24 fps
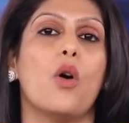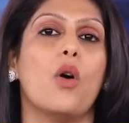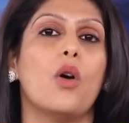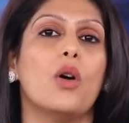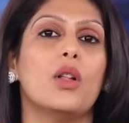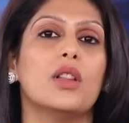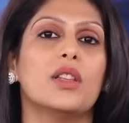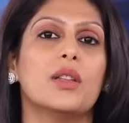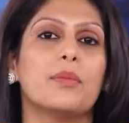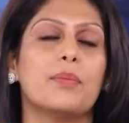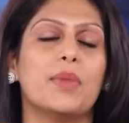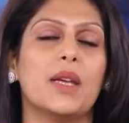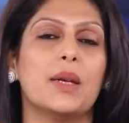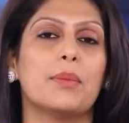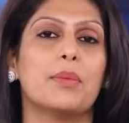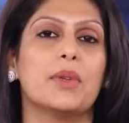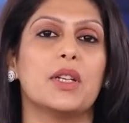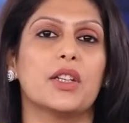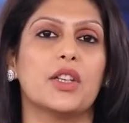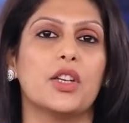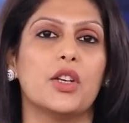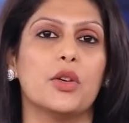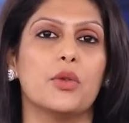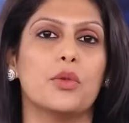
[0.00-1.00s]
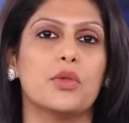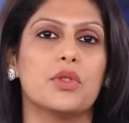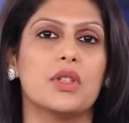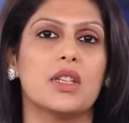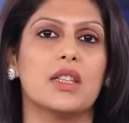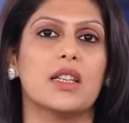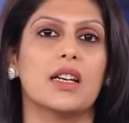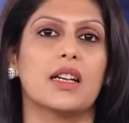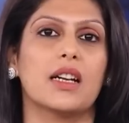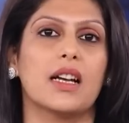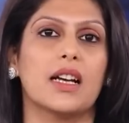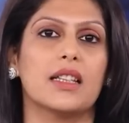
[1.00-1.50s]
all the people accused
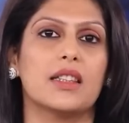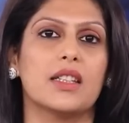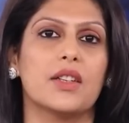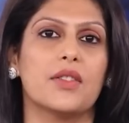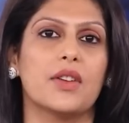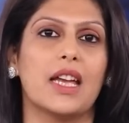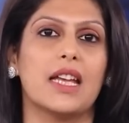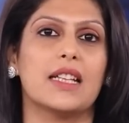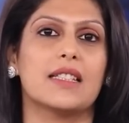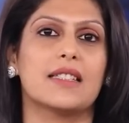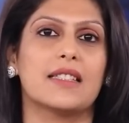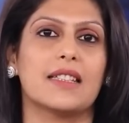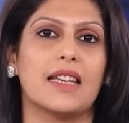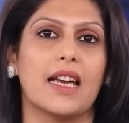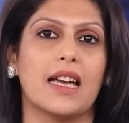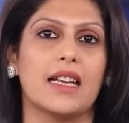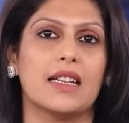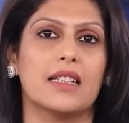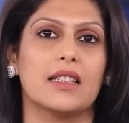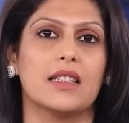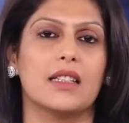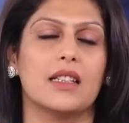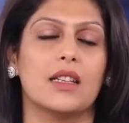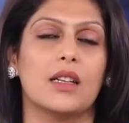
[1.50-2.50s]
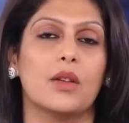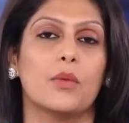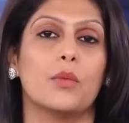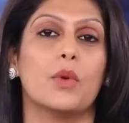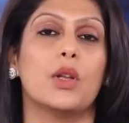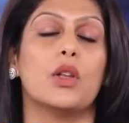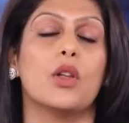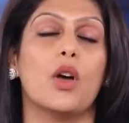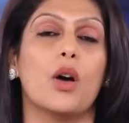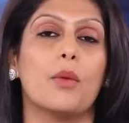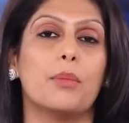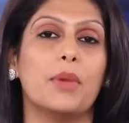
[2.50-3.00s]
in the Qatargate scandal
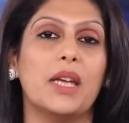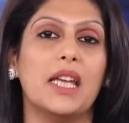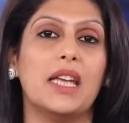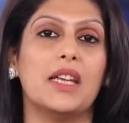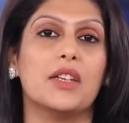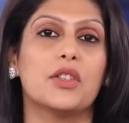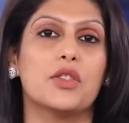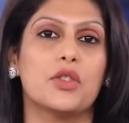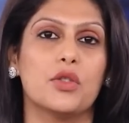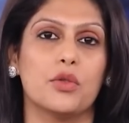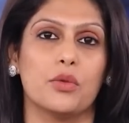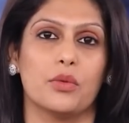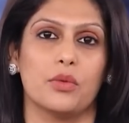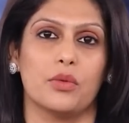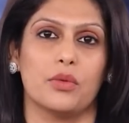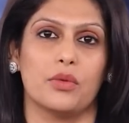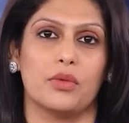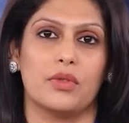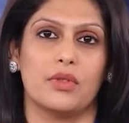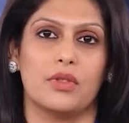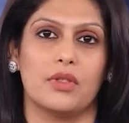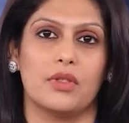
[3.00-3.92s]
were lobbying too.